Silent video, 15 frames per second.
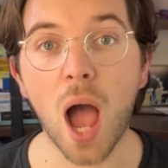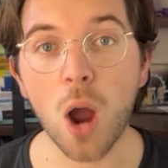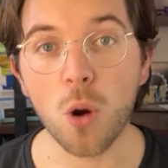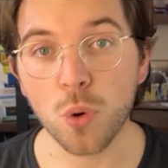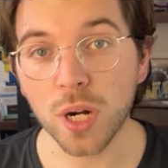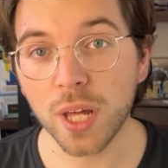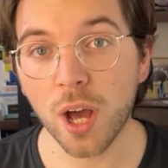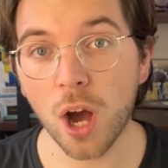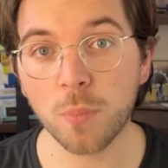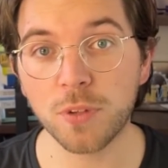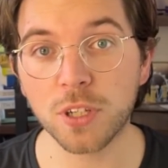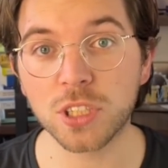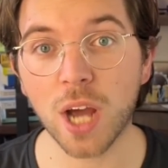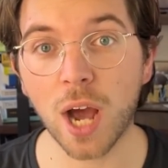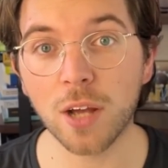I really hope
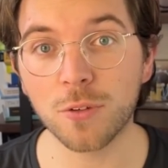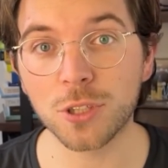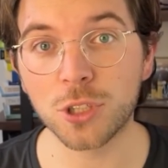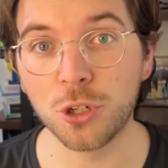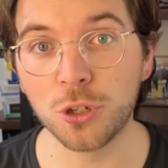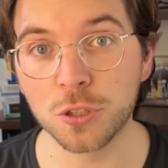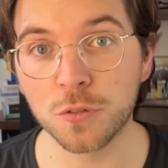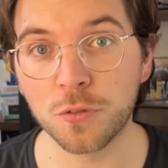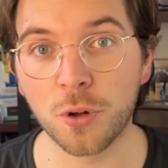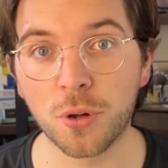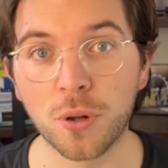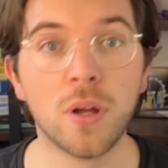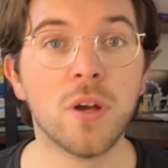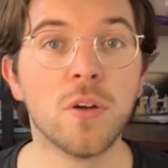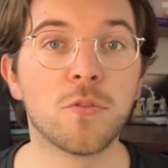this guide was
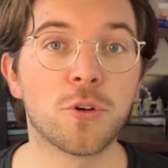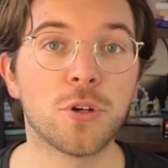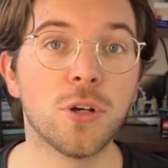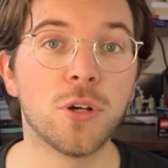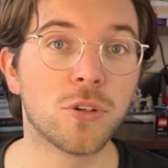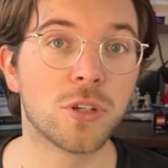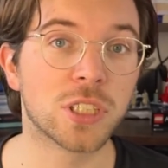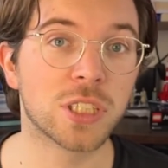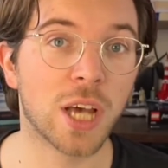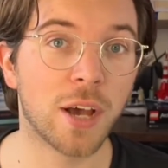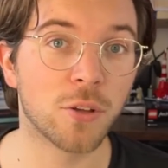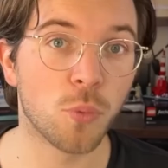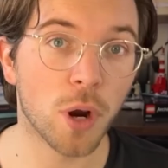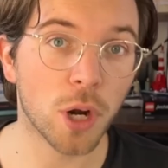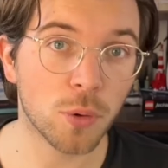useful for you to
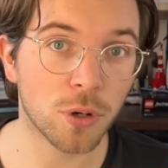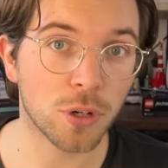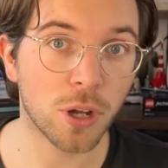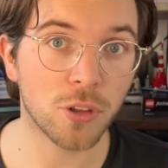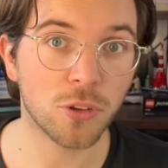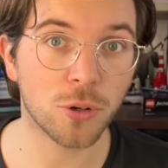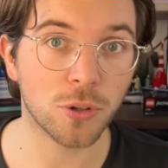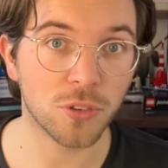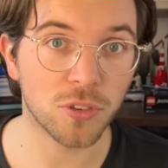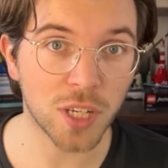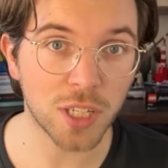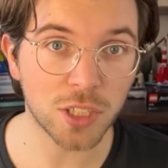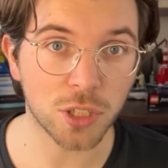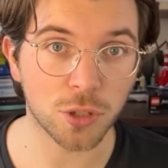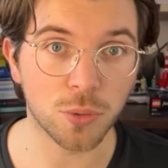decide whether or not to
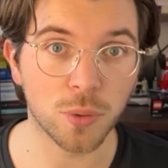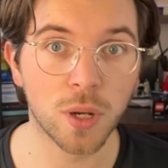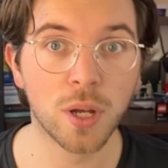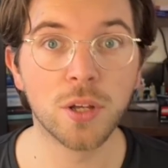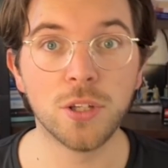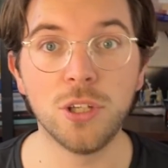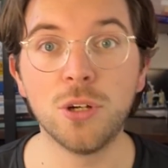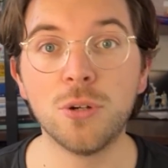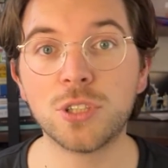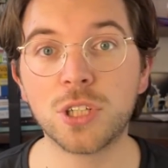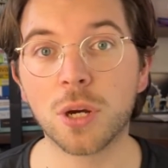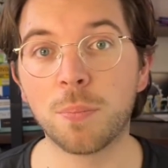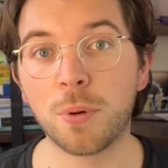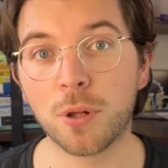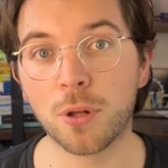continue
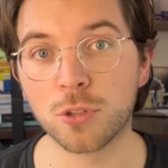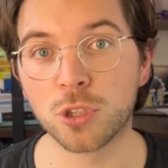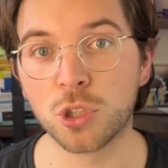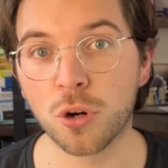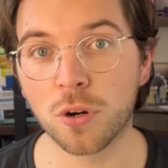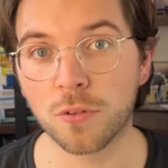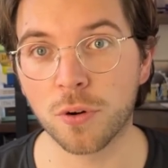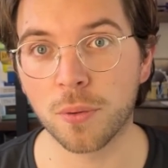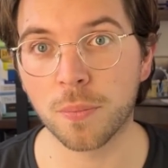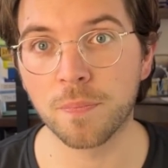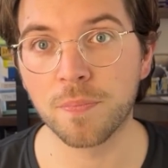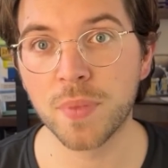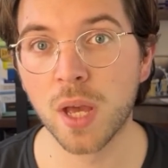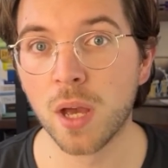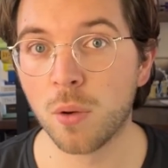using Apollo Server.
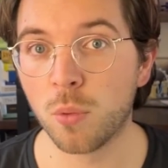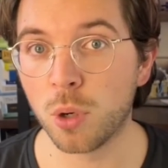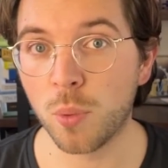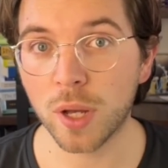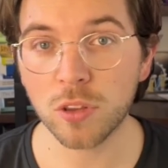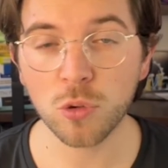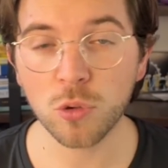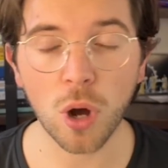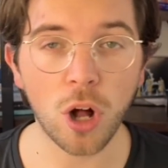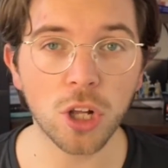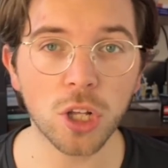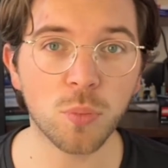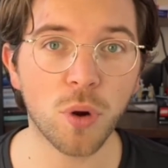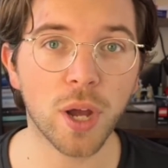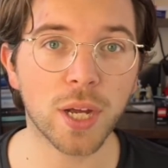We went through
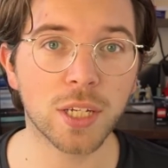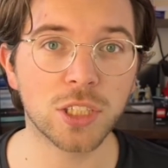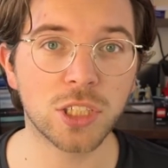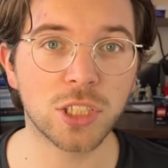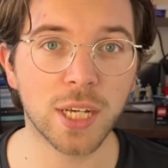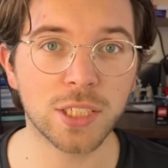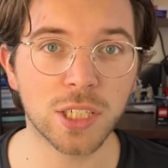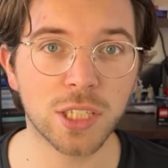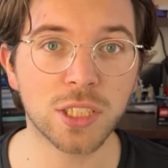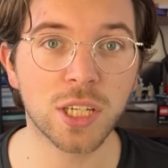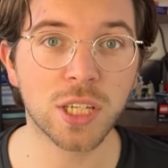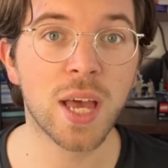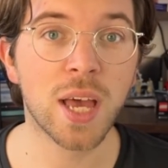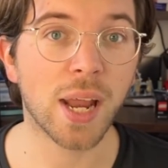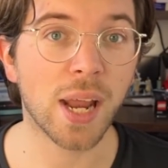all the breaking changes
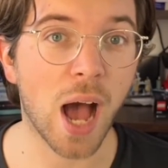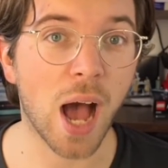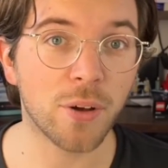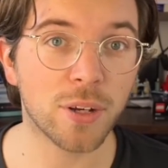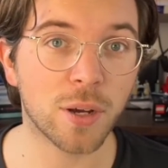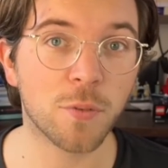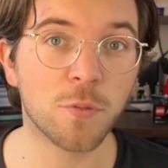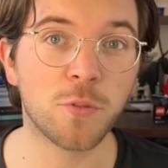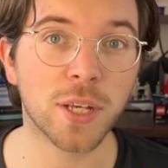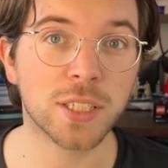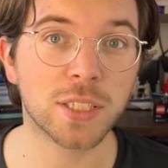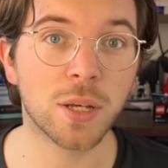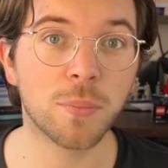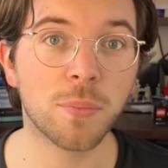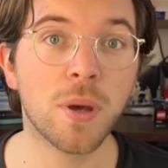and how you can
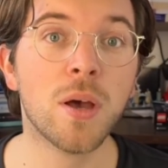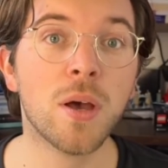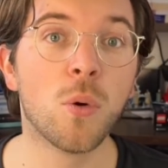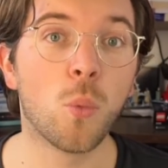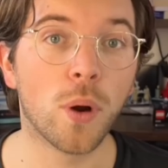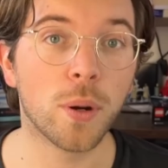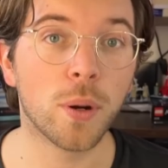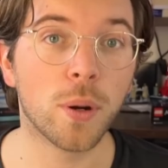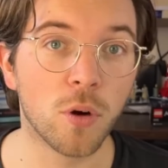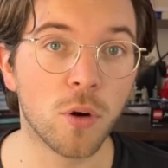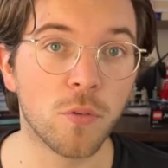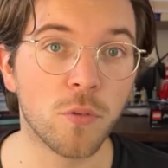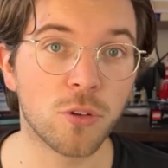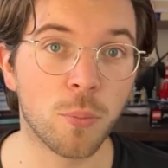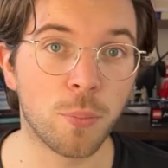fix them when
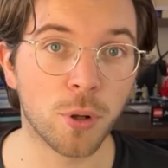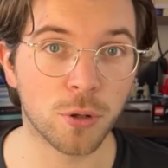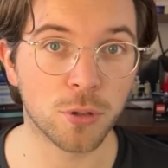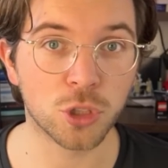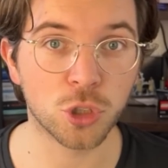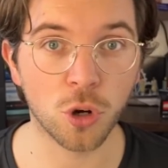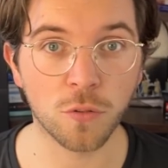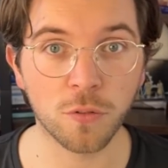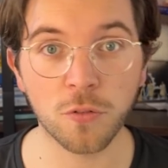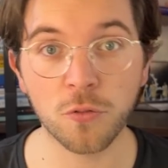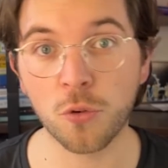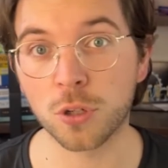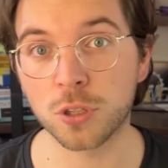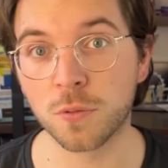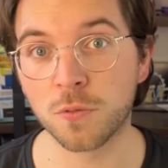moving to Apollo Server
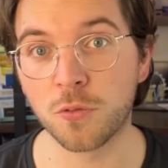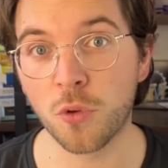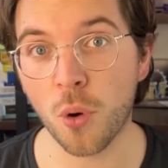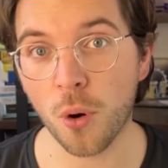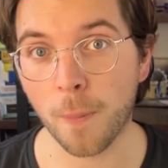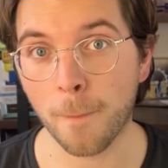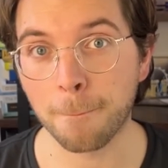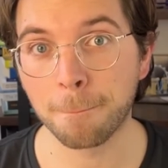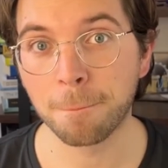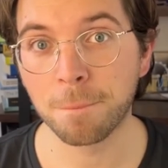version 4.